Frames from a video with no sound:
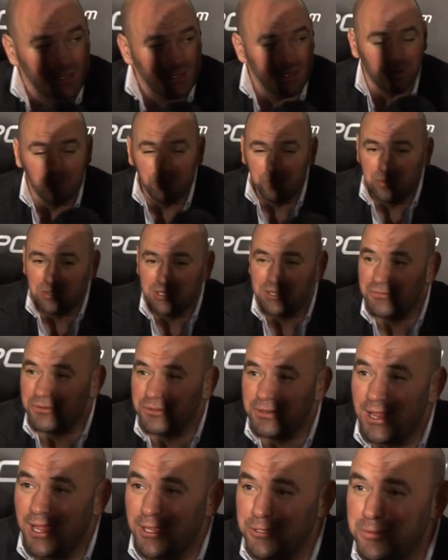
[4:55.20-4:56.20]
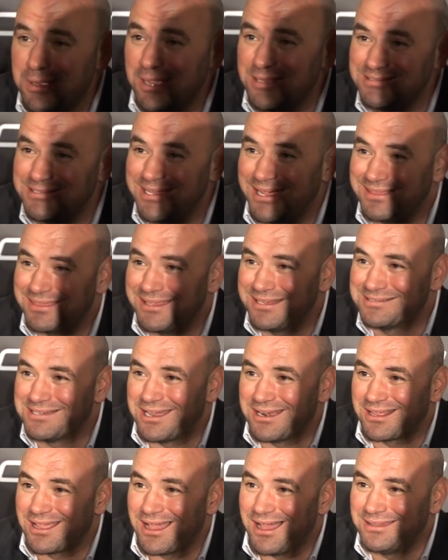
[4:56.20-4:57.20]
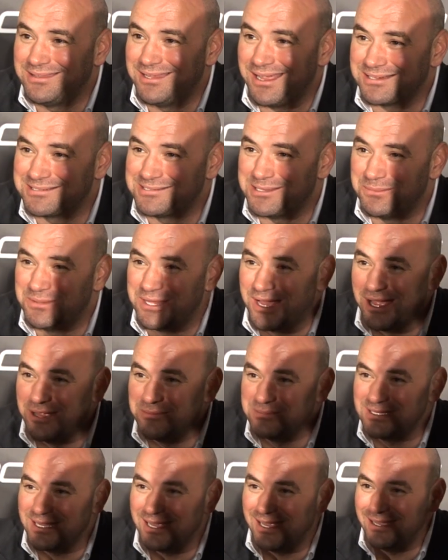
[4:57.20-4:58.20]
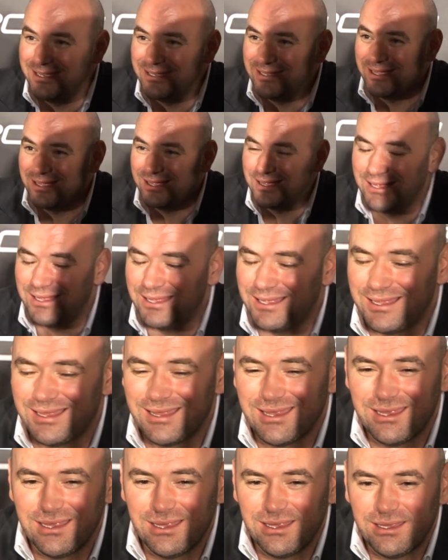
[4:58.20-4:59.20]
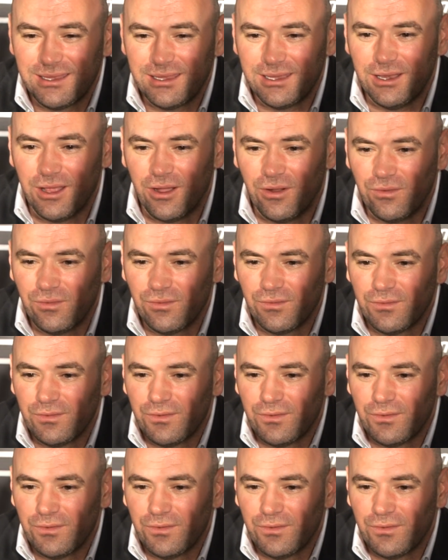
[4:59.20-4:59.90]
You know, believe it or not, you guys take things out of context sometimes, and you know,